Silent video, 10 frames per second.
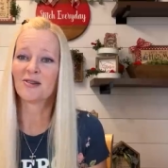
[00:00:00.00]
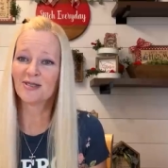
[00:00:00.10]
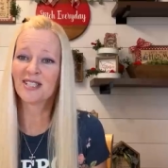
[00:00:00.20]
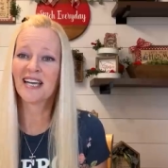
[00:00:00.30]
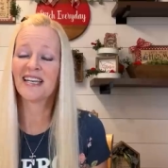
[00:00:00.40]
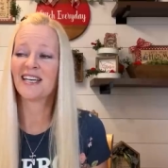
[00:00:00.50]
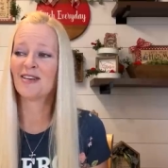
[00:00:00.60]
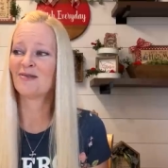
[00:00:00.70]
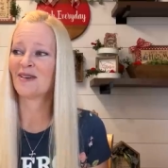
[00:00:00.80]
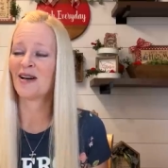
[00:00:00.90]
other day,
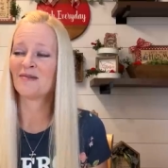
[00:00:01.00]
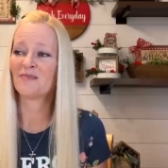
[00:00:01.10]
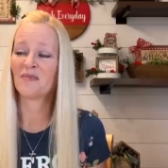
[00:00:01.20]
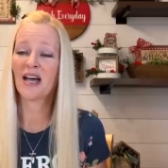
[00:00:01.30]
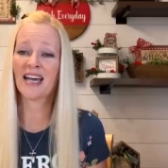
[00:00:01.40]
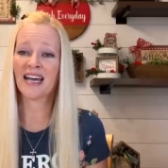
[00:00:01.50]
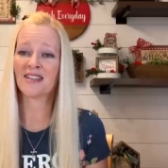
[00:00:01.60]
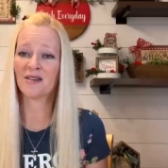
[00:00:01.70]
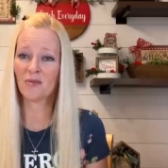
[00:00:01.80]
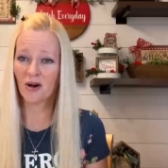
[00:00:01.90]
he um, I
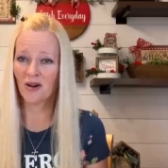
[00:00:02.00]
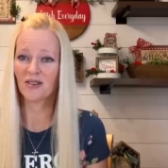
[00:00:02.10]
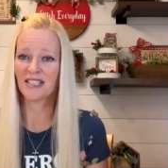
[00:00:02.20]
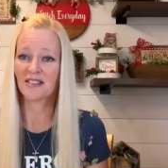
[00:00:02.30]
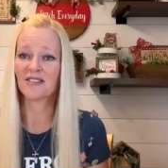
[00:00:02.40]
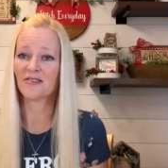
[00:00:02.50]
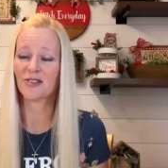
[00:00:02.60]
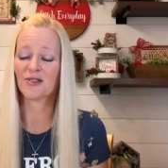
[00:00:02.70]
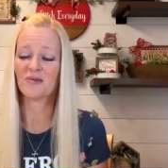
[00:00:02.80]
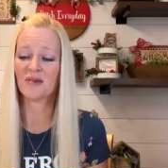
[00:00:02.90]
had them all in the
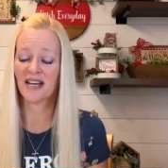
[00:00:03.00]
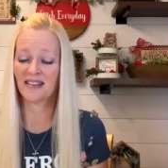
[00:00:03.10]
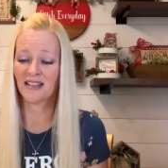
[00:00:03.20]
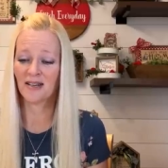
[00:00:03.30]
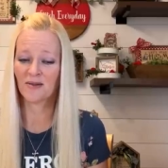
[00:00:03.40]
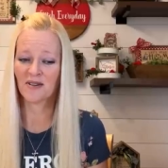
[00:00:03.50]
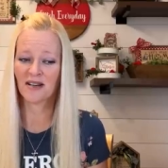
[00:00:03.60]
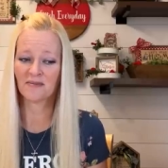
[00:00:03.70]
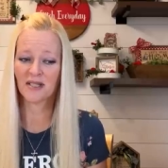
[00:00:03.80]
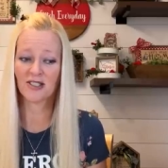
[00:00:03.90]
living room, and they were
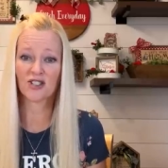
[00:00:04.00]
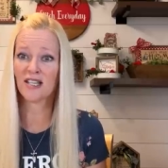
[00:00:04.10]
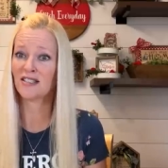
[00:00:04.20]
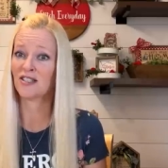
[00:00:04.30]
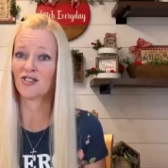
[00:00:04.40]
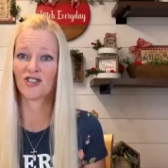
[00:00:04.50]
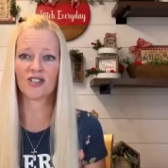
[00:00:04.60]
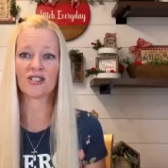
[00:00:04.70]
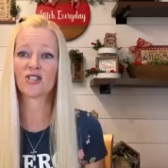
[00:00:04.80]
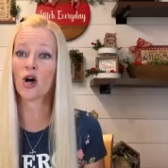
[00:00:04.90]
um, and Chase is
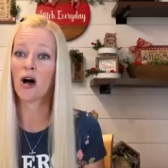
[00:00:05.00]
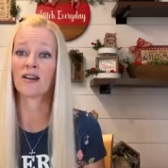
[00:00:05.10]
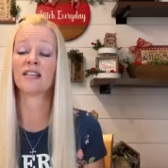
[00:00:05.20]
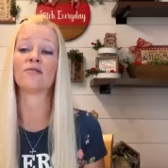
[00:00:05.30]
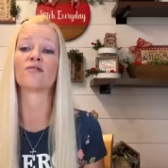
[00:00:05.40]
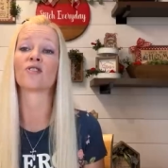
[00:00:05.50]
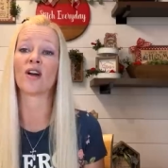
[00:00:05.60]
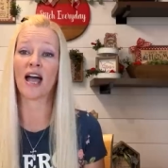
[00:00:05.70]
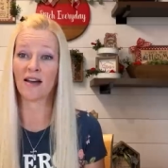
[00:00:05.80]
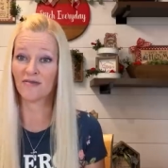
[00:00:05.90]
just talking
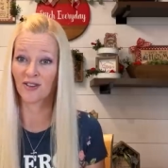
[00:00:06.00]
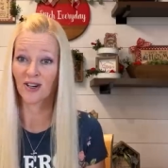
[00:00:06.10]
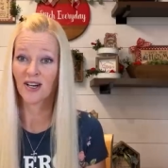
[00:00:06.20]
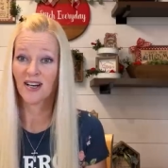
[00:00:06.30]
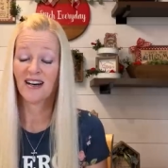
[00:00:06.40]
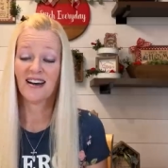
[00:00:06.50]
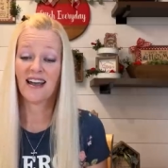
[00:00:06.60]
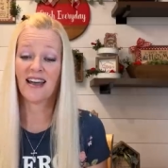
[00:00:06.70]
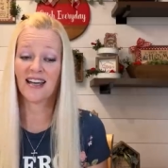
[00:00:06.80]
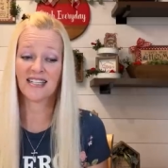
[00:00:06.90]
forever
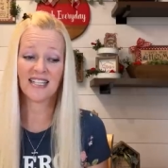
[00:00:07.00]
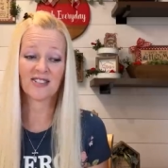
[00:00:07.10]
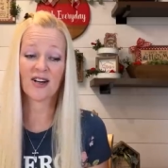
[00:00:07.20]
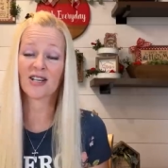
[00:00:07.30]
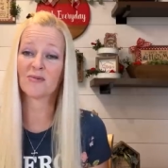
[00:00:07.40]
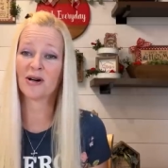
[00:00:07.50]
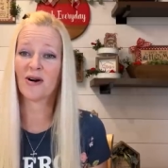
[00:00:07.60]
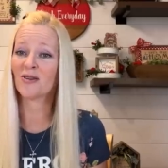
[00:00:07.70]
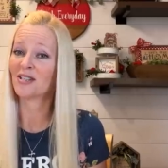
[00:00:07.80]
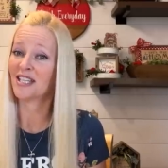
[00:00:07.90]
and he's talking about
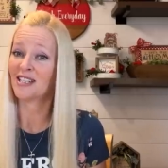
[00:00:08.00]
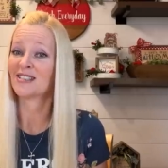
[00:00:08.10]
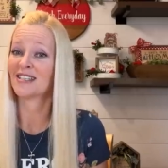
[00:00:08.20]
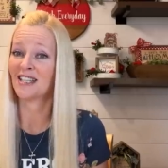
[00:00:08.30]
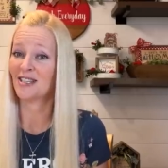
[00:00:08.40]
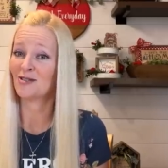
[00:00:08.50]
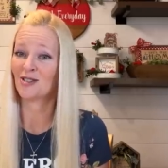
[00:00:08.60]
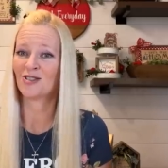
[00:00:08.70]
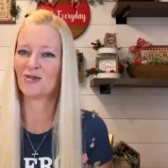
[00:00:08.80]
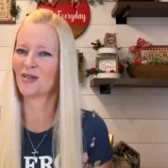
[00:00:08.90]
all the things that they used
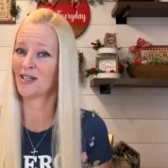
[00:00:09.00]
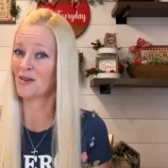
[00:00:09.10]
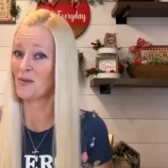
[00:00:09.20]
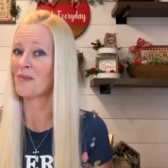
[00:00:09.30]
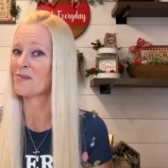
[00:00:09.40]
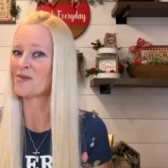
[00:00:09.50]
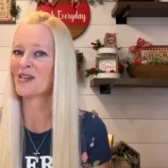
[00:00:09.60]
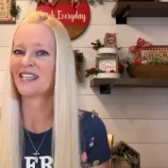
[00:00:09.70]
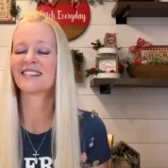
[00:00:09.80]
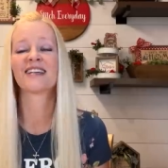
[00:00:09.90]
to do, like their
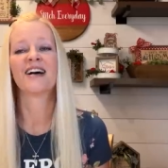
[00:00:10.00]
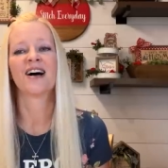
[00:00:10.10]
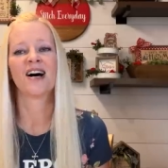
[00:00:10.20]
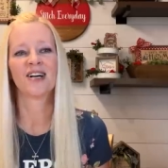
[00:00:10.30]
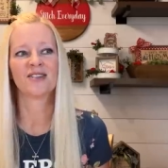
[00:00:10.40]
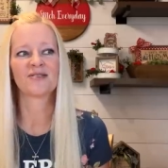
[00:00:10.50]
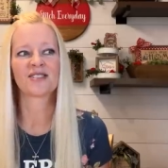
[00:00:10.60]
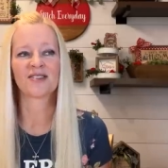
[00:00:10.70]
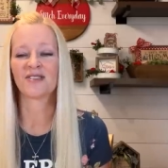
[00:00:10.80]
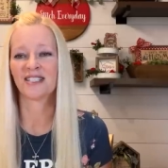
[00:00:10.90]
memories of
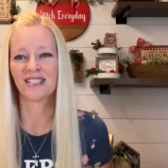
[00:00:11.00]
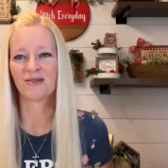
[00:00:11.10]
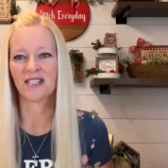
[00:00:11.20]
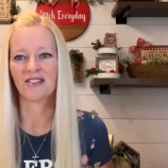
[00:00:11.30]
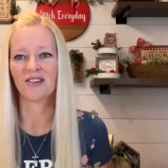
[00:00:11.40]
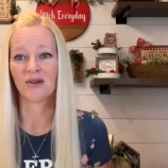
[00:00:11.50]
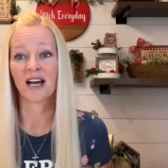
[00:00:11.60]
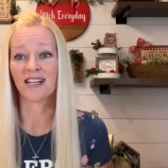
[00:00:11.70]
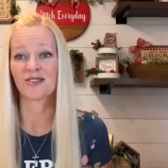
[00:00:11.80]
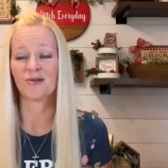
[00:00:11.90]
stuff they did, you know, in
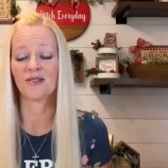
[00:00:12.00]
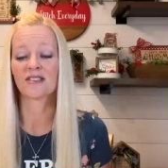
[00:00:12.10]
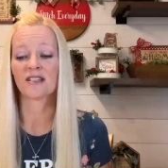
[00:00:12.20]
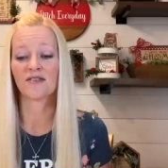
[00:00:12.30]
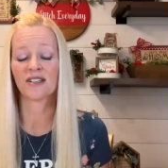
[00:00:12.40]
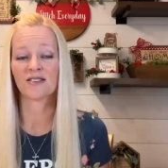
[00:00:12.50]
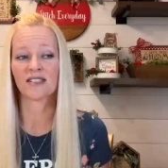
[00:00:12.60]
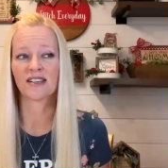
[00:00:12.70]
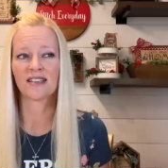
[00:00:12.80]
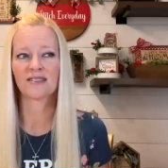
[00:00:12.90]
high school and stuff. And I was
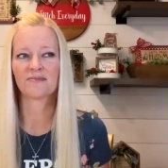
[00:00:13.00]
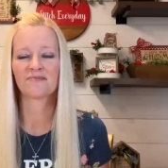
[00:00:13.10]
like,